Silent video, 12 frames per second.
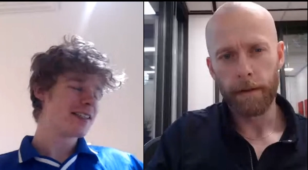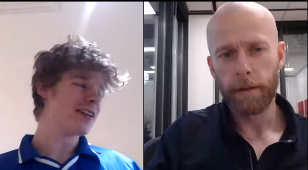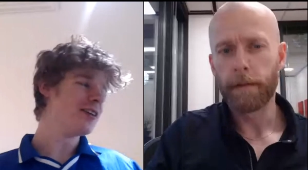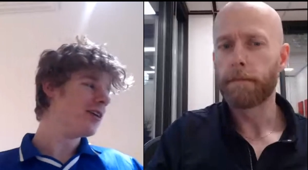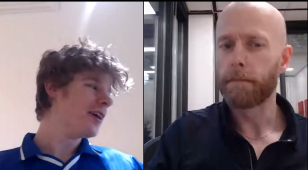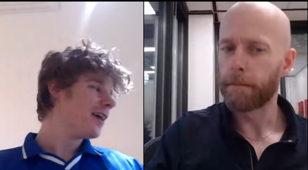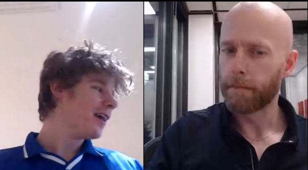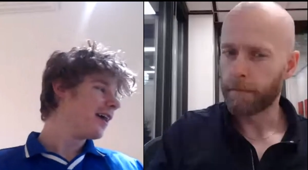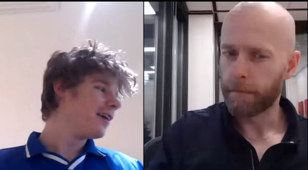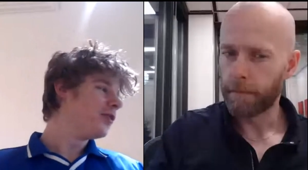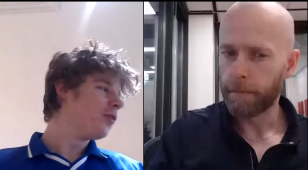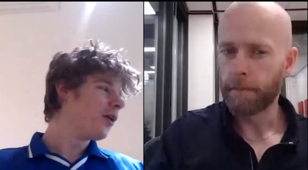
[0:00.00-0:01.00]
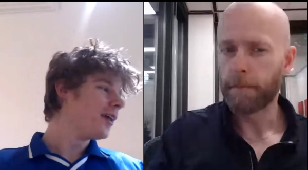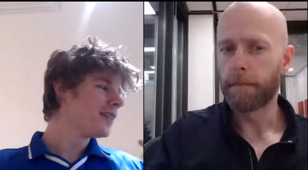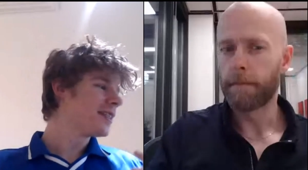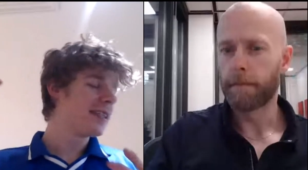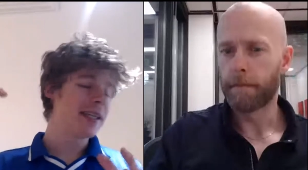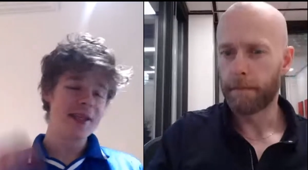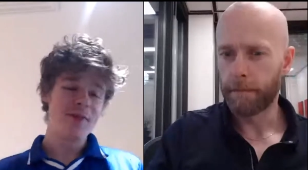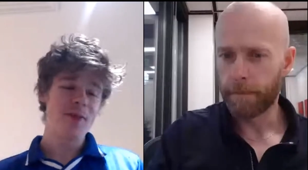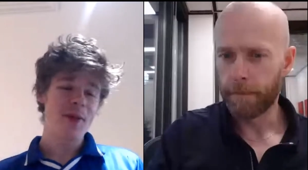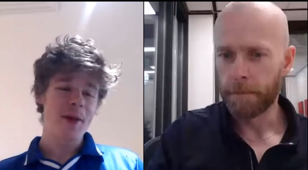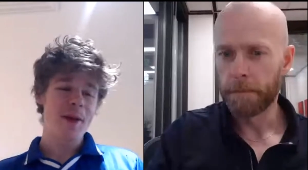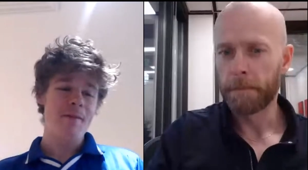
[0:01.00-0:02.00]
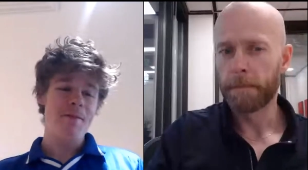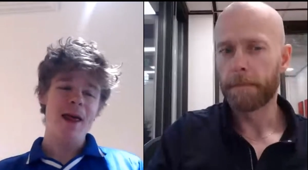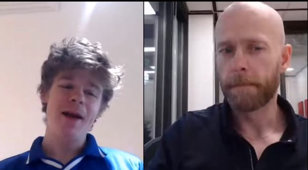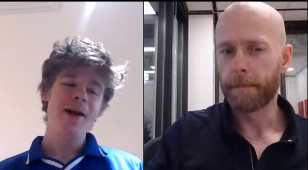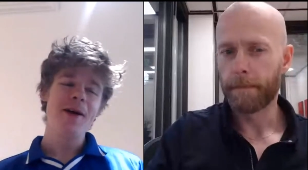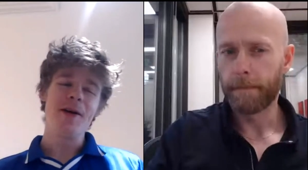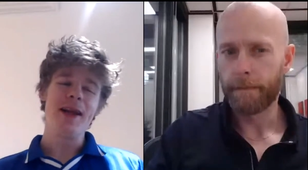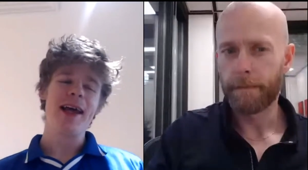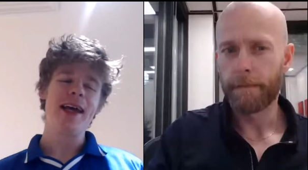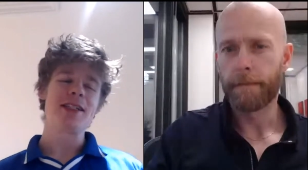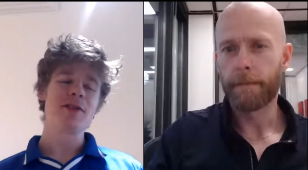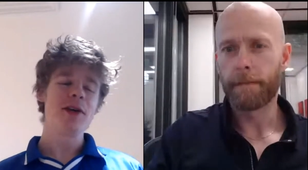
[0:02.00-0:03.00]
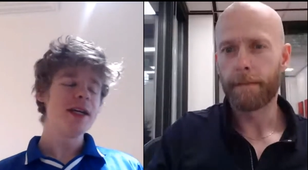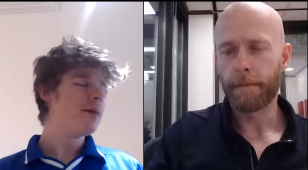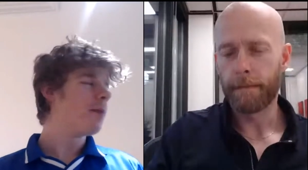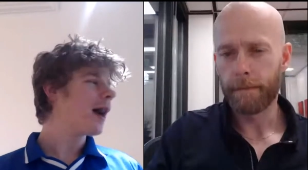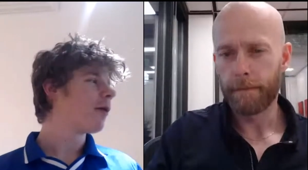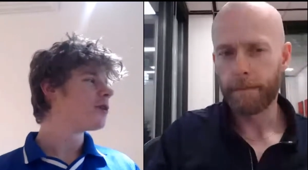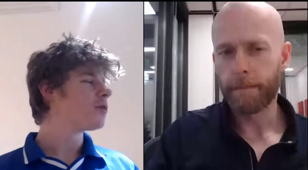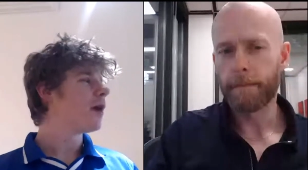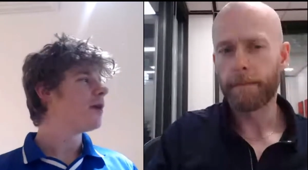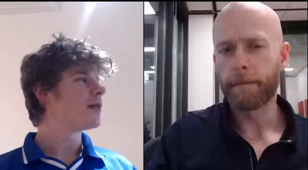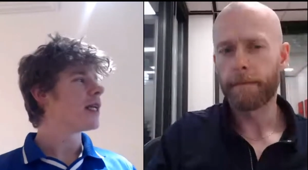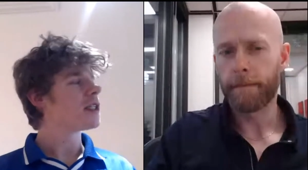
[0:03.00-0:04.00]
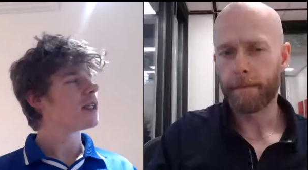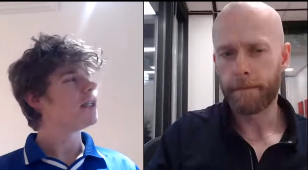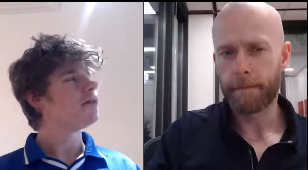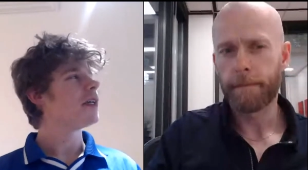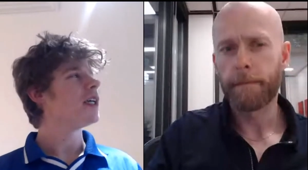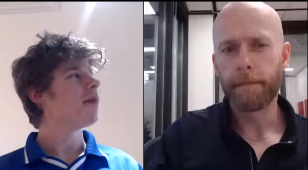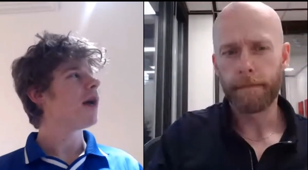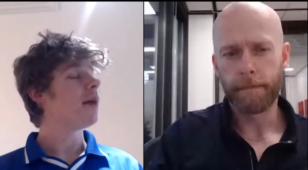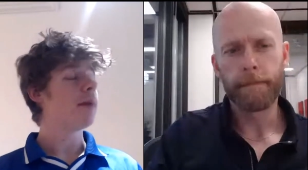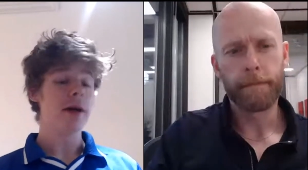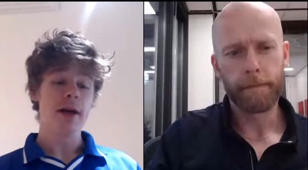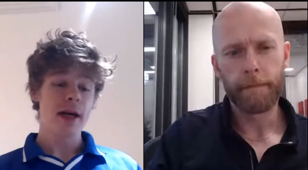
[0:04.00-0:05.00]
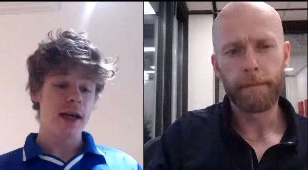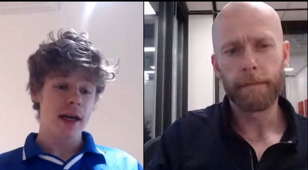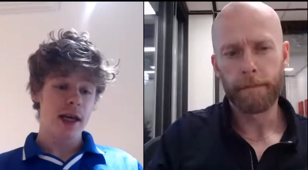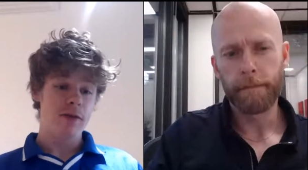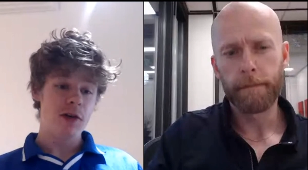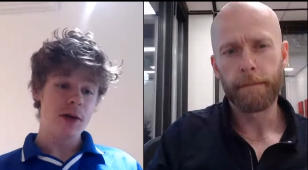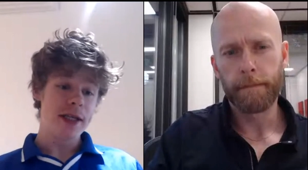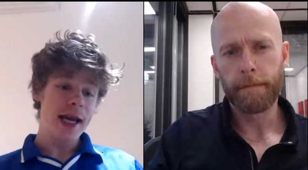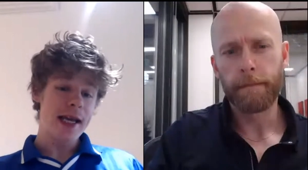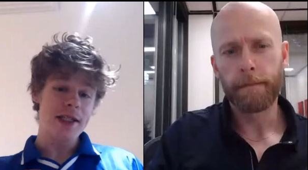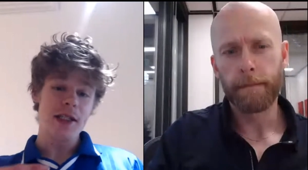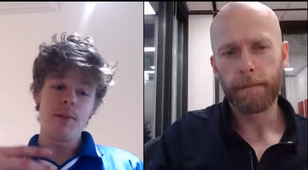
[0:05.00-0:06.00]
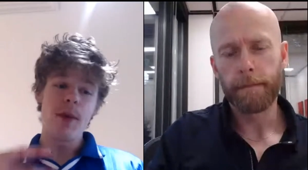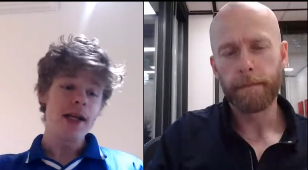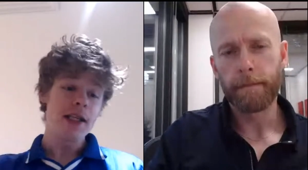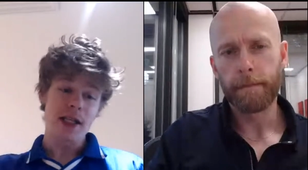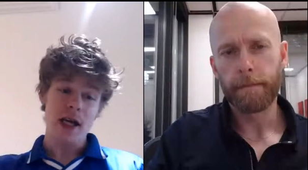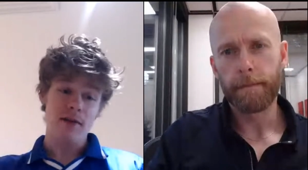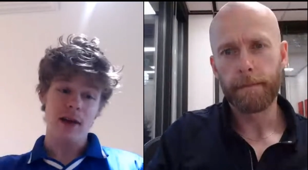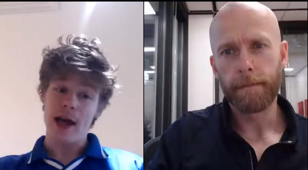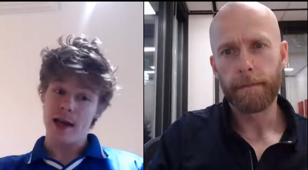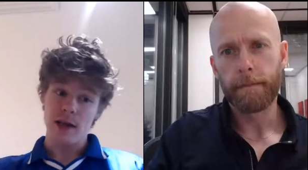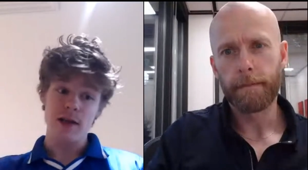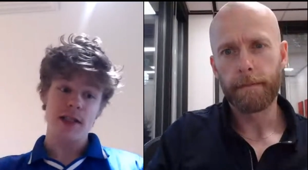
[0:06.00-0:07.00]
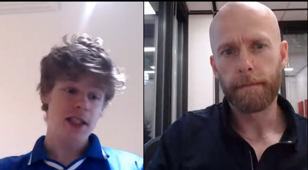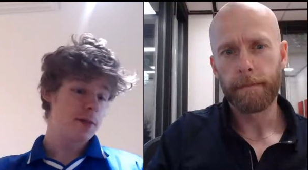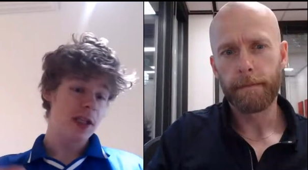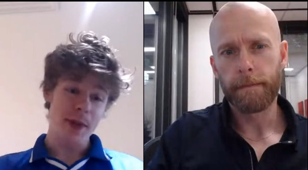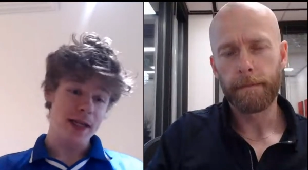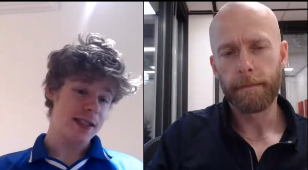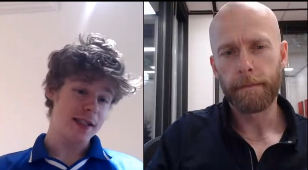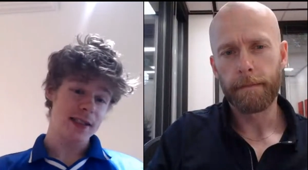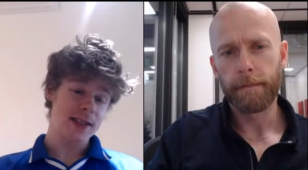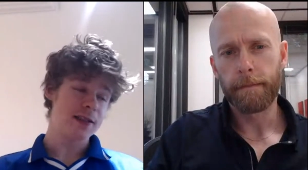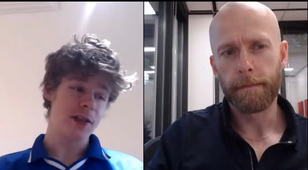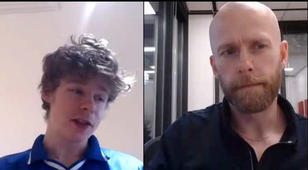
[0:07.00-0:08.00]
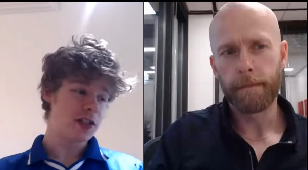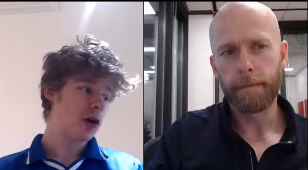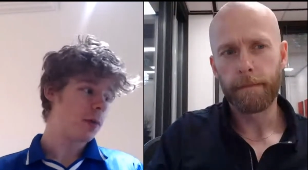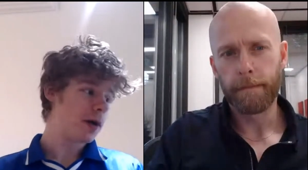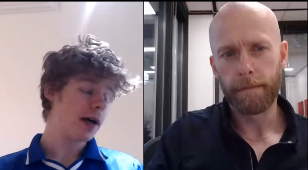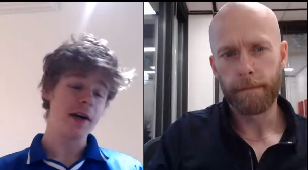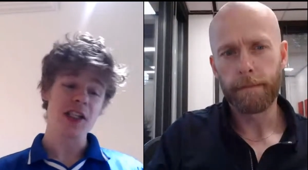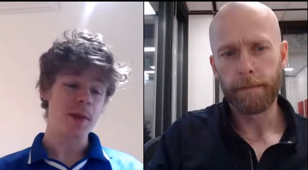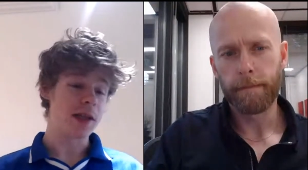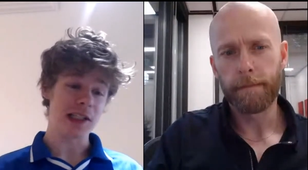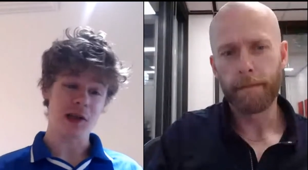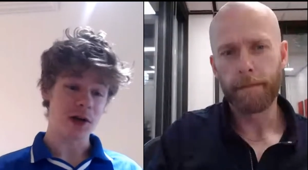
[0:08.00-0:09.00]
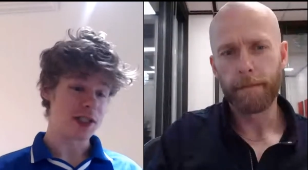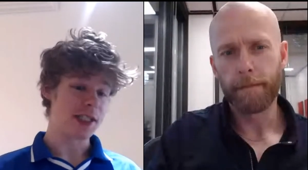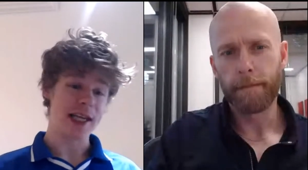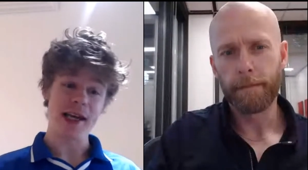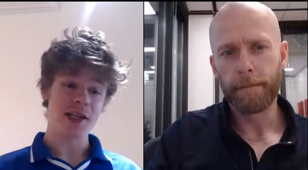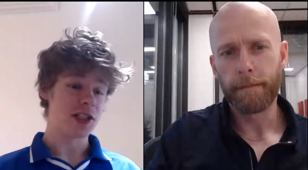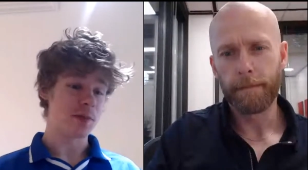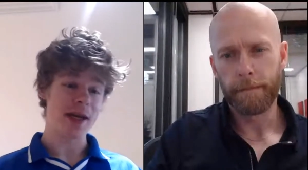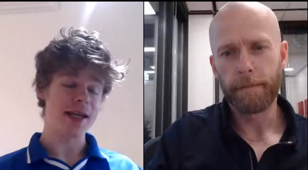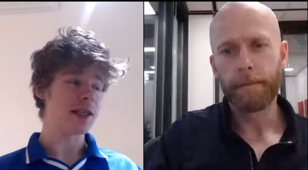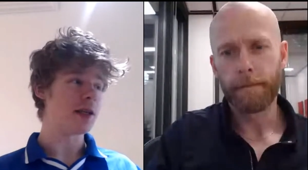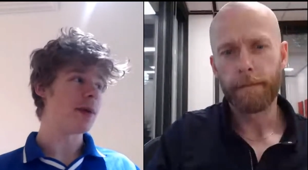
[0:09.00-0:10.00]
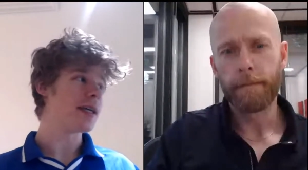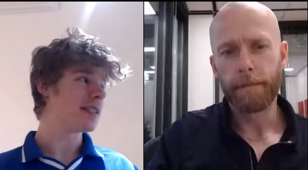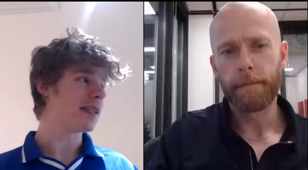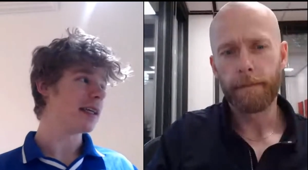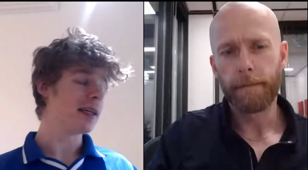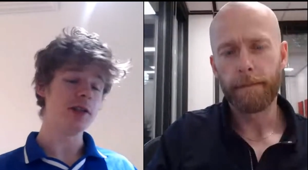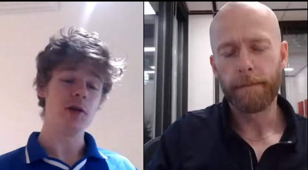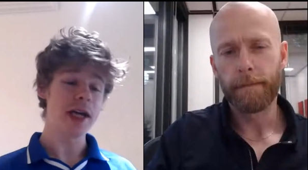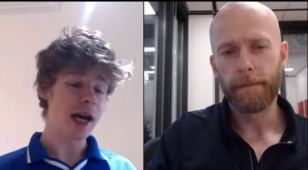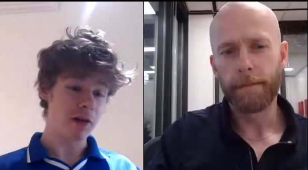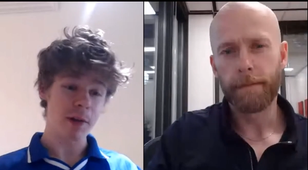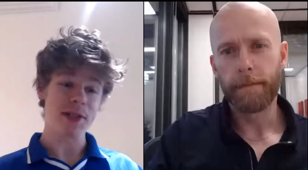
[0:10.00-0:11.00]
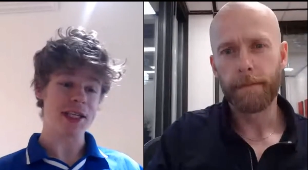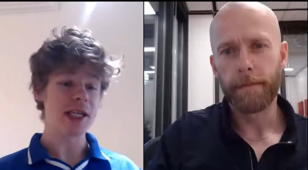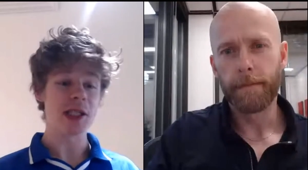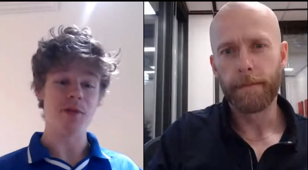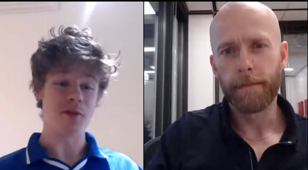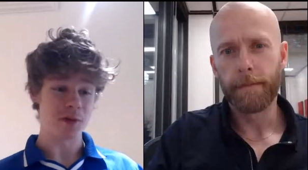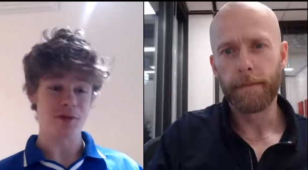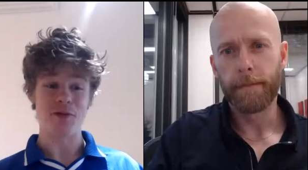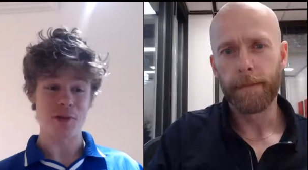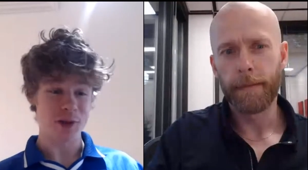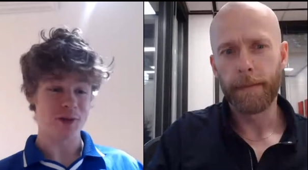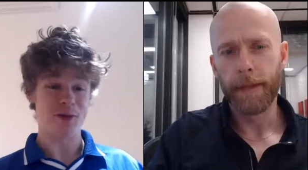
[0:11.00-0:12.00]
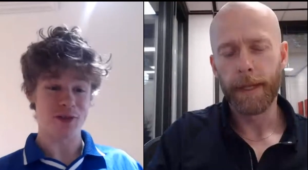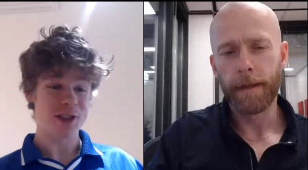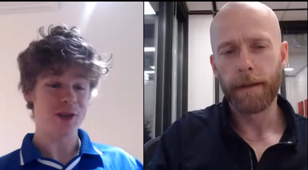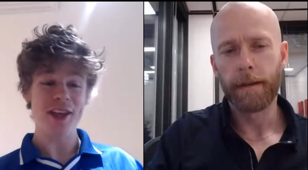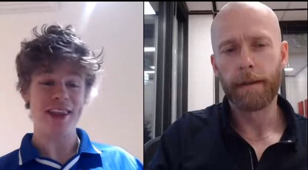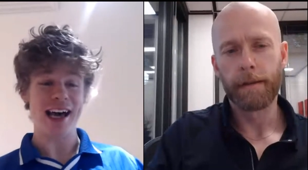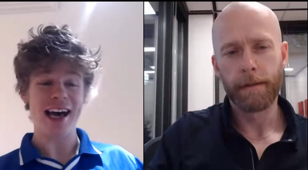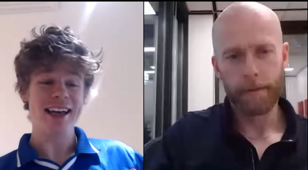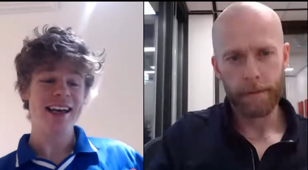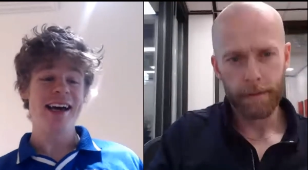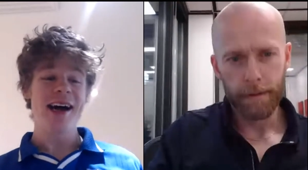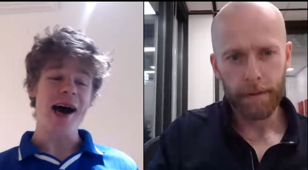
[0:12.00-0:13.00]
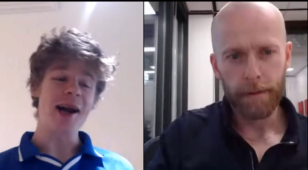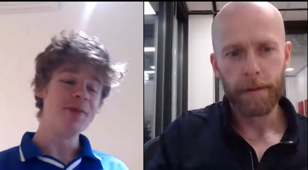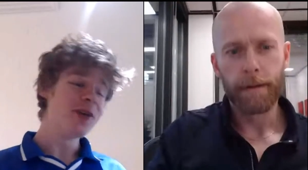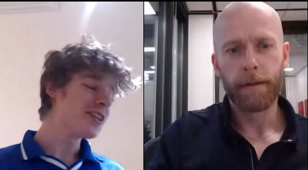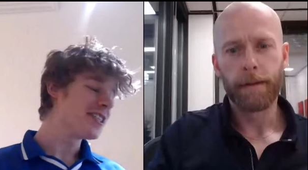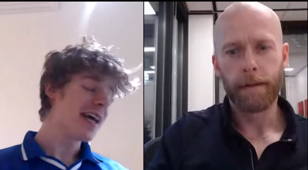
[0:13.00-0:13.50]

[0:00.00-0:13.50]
Speaker 1: So you want to just keep. I don't know. Like it's a really backwards way potentially thinking about it, but if you can get into the mindset of like, this is gonna be the best thing on this topic. I'm gonna spend as long as it takes to make it the best thing. You'll get a reputation for for for doing that. And I'm not